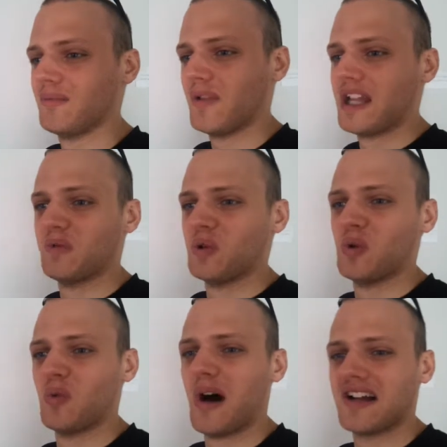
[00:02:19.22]
anyone who
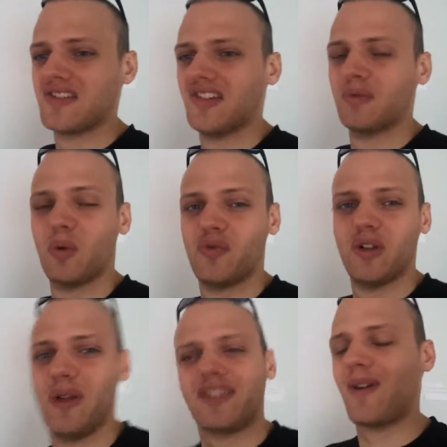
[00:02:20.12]
watches it will feel
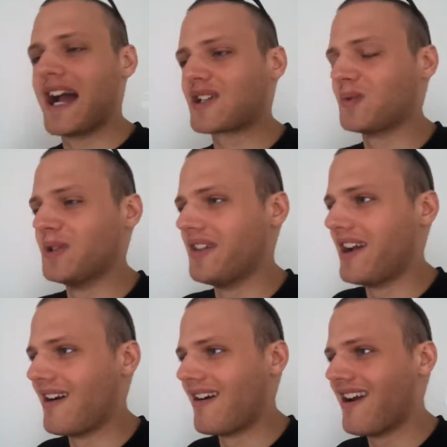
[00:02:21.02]
like they're actually
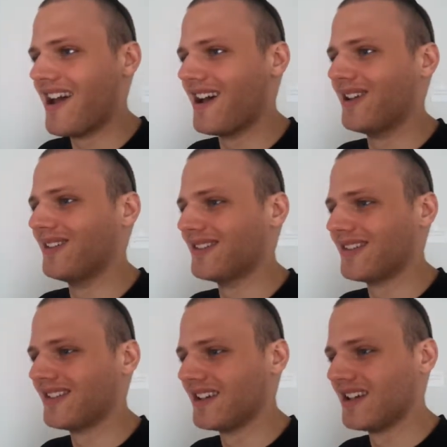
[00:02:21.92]
there. And
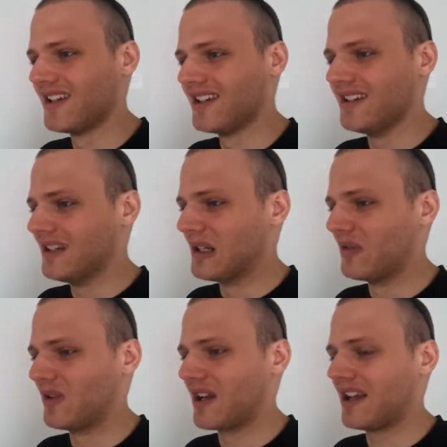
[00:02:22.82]

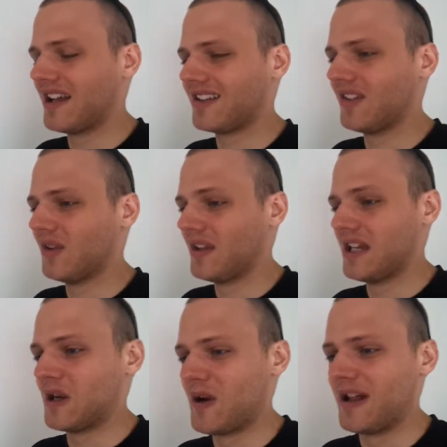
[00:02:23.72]
if you're connected to the
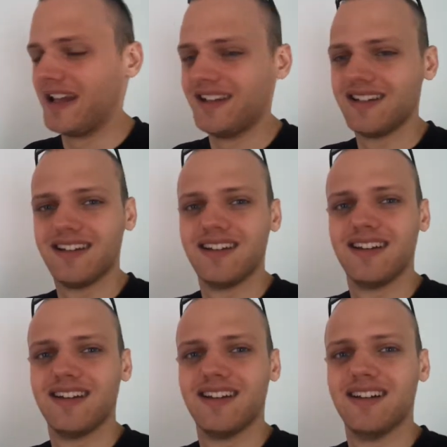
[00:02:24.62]
internet,
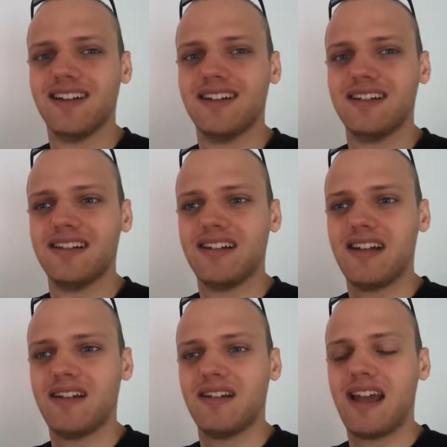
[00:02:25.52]

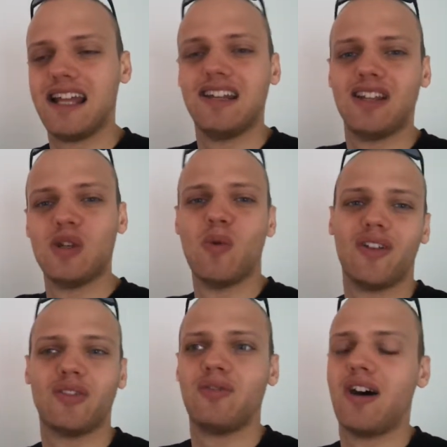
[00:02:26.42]
anything you want
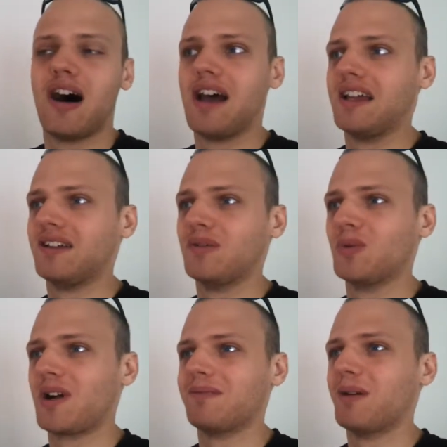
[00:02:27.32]
to find
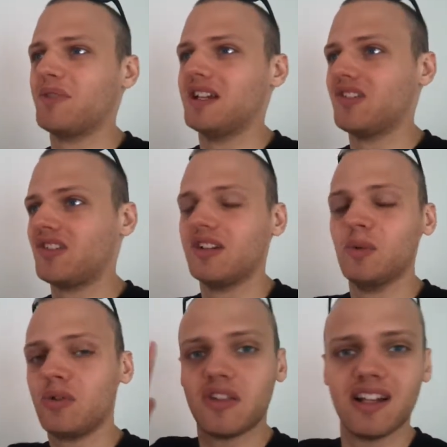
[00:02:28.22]
will come up the instant you
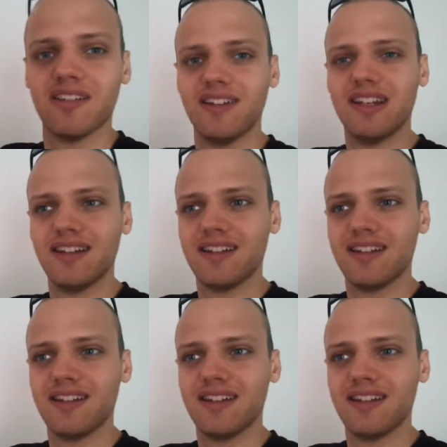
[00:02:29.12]
think of it.